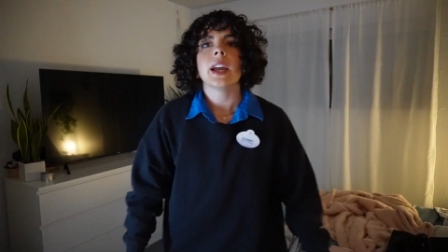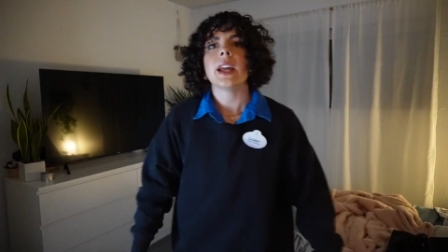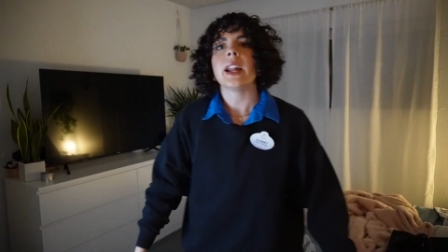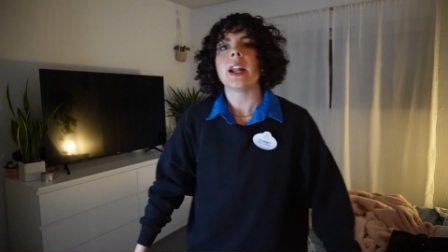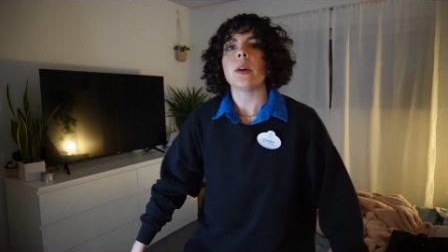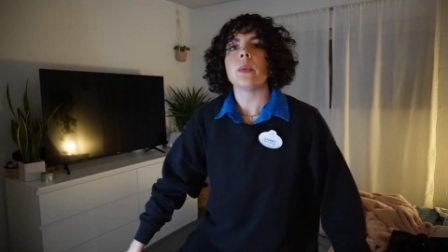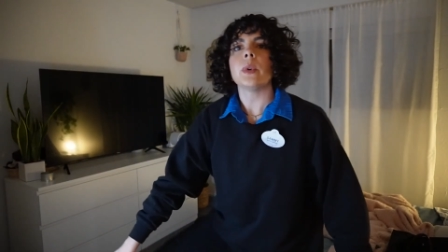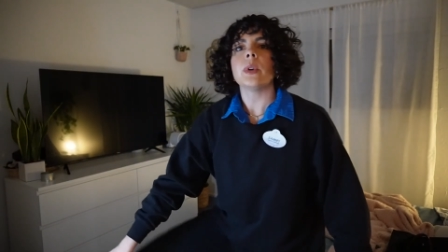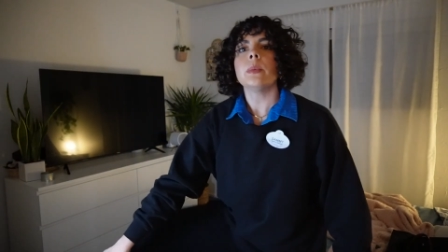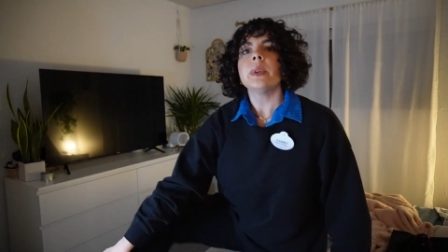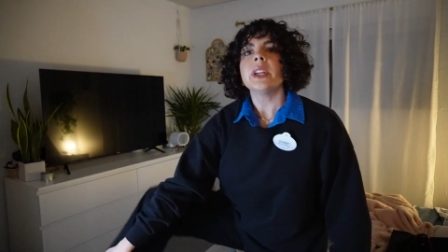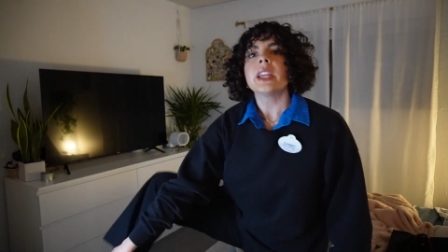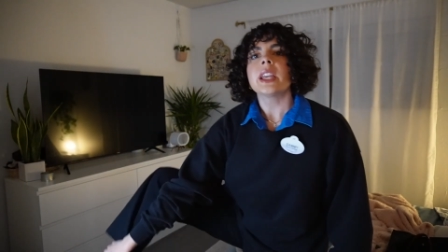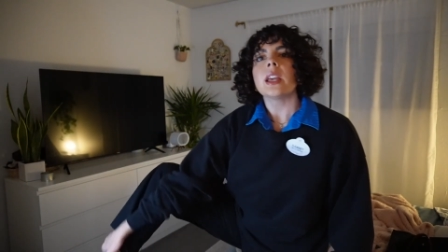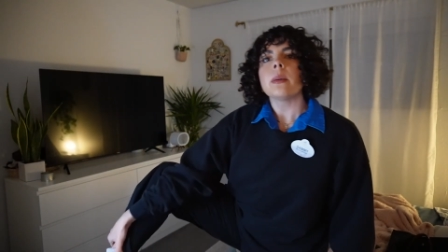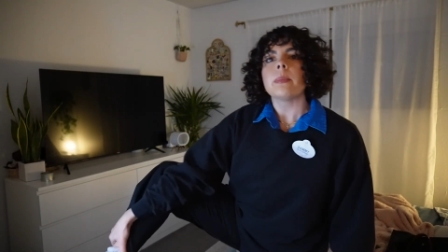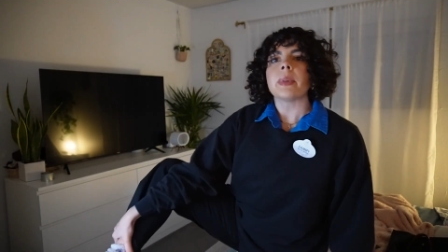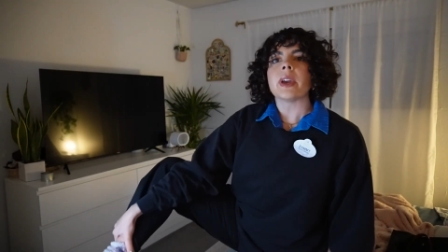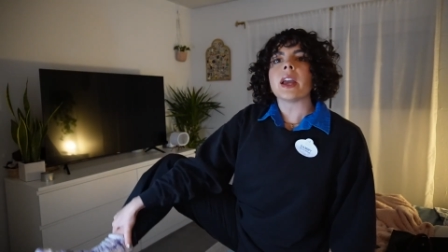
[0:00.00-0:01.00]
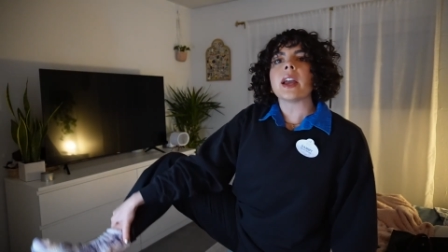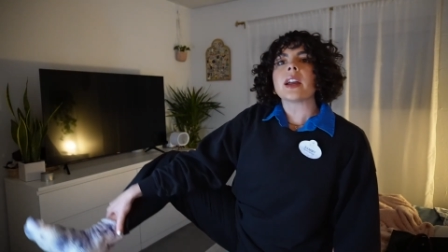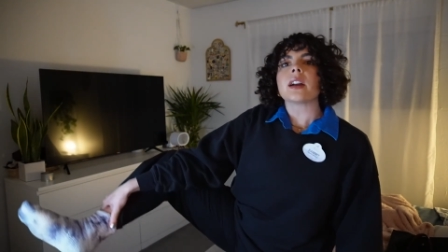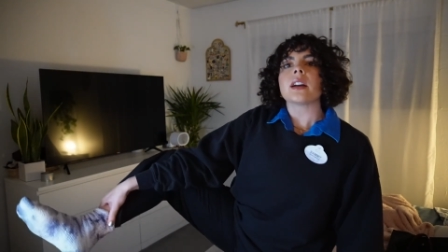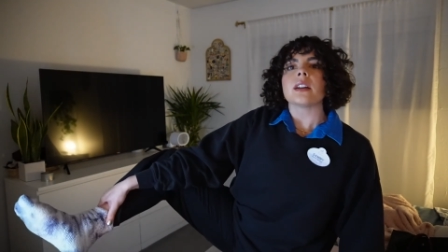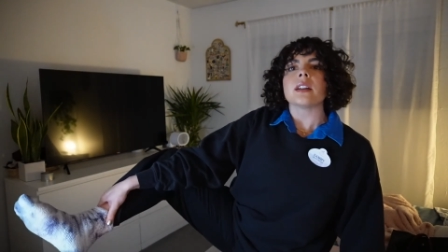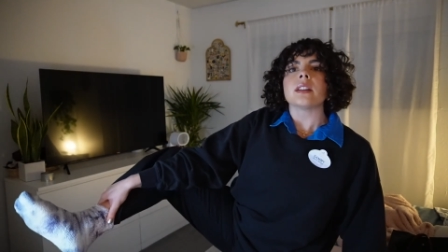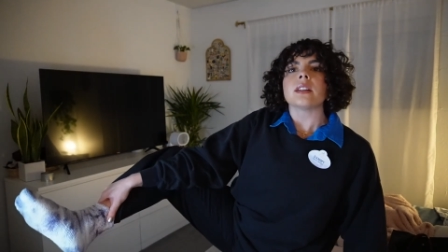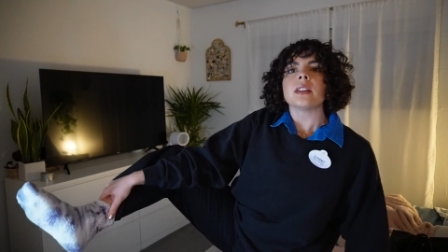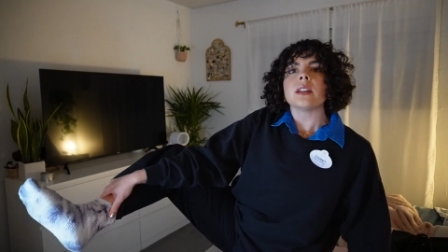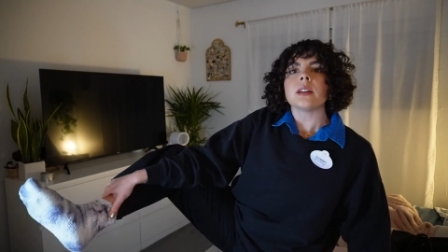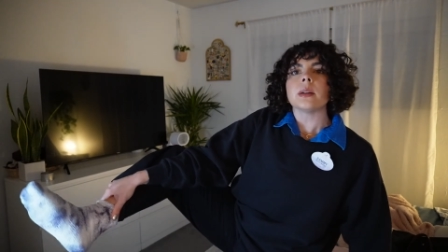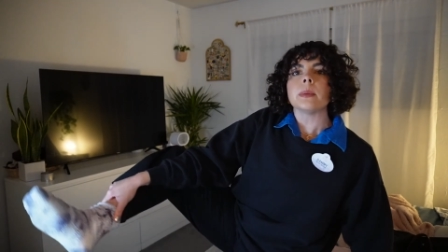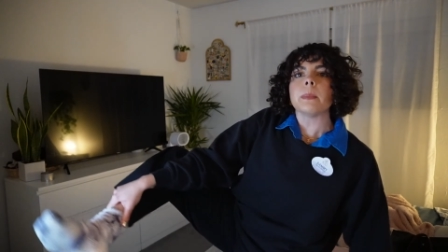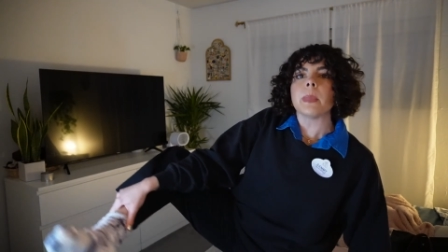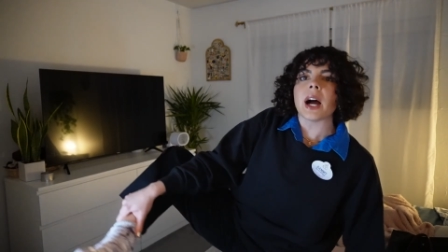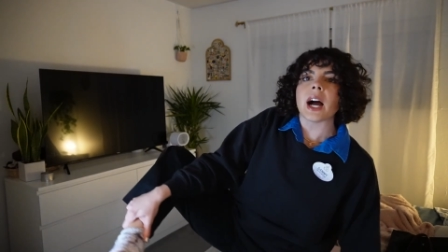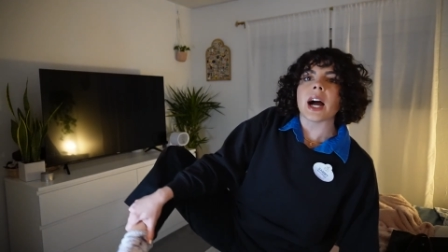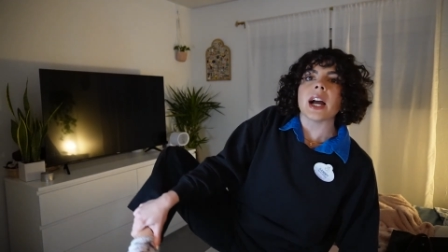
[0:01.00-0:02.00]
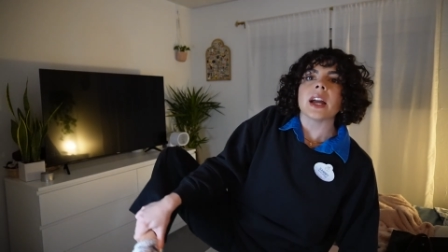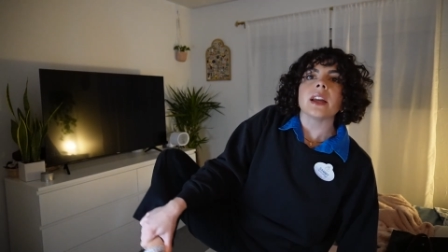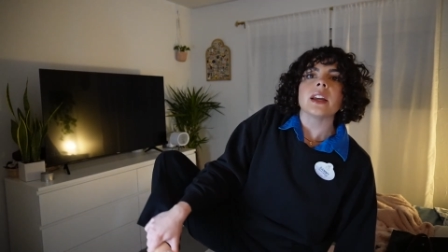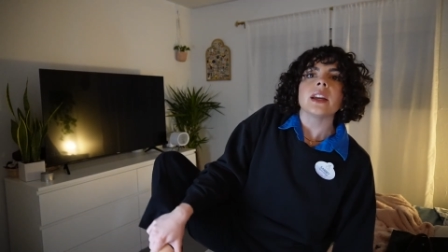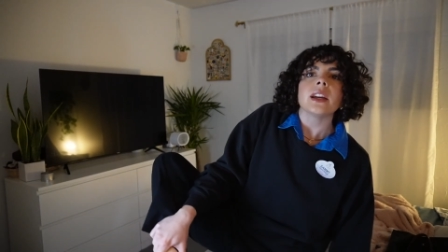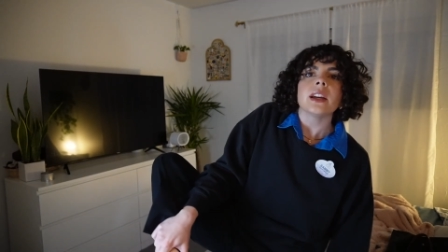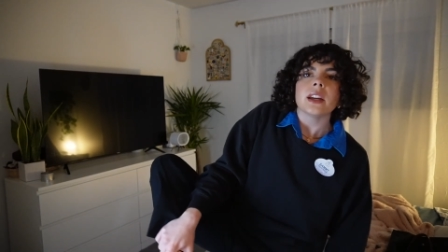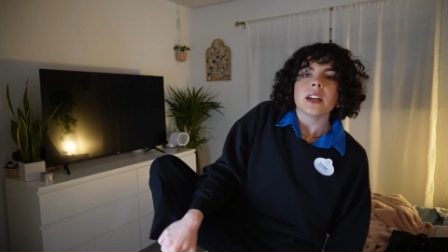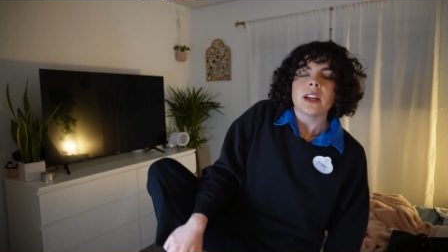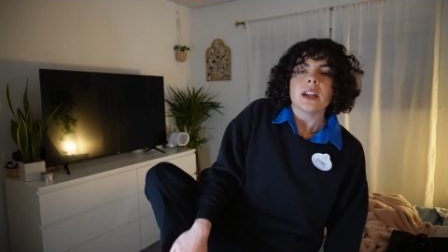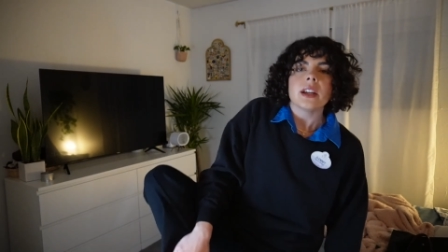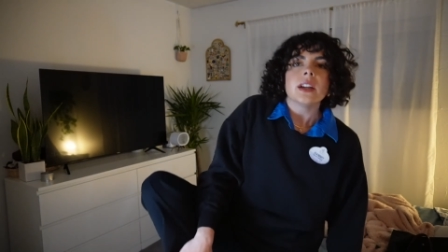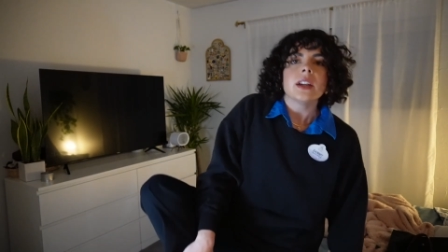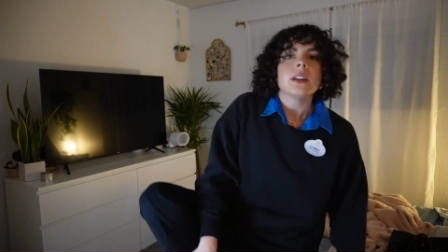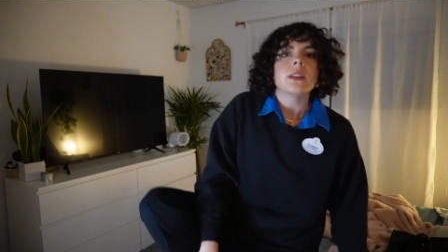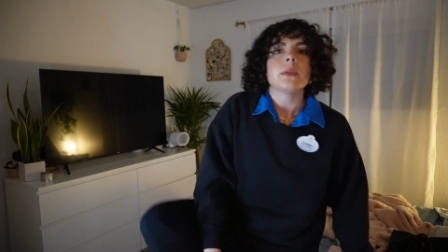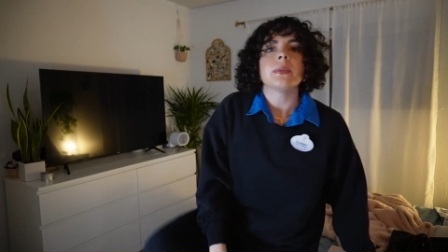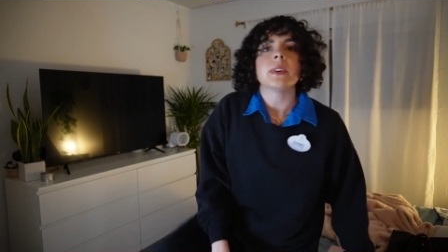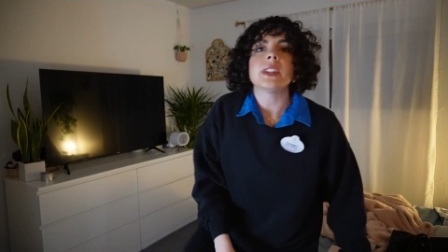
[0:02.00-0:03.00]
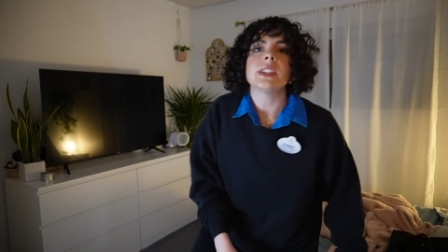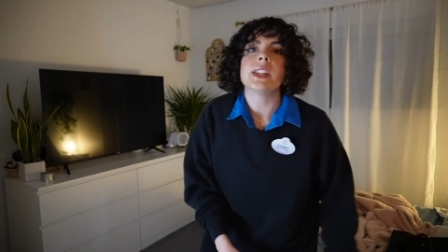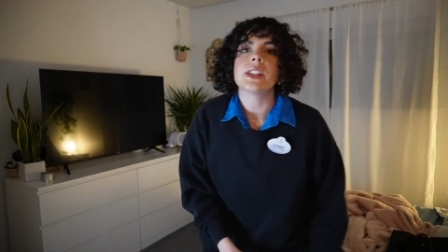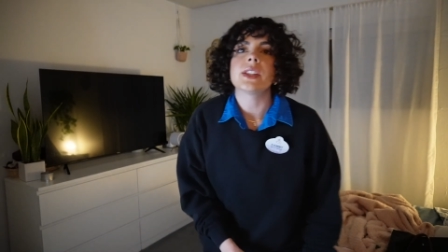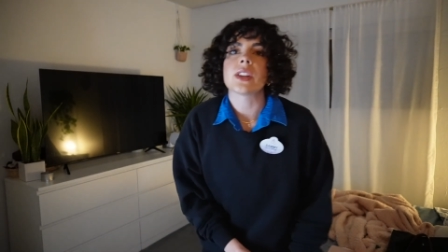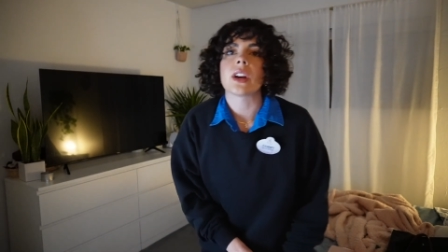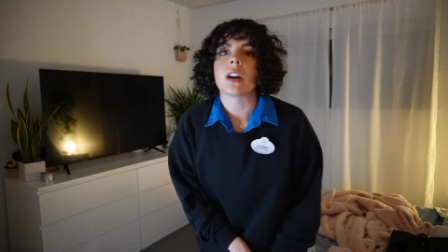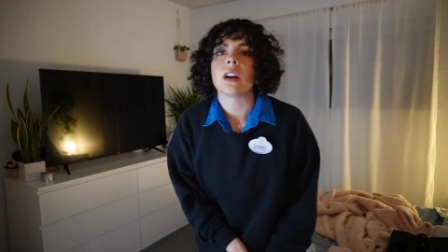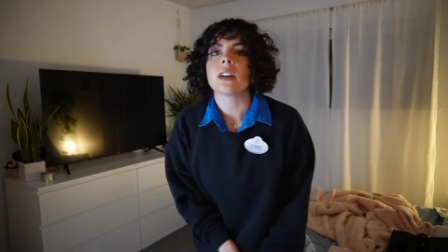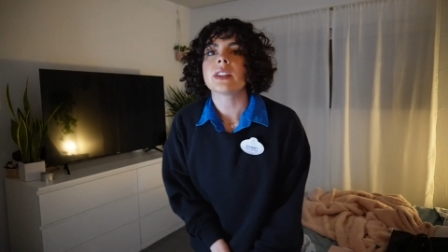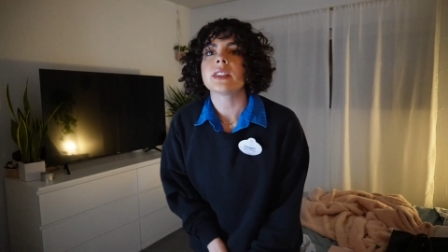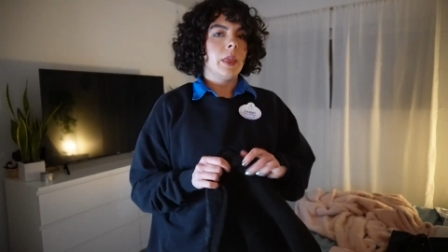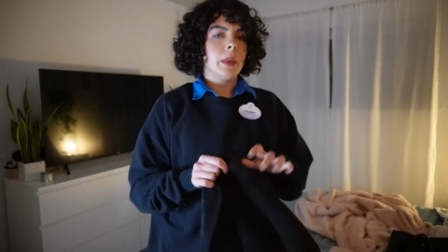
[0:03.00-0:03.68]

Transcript: and I will be keeping my fuzzy socks.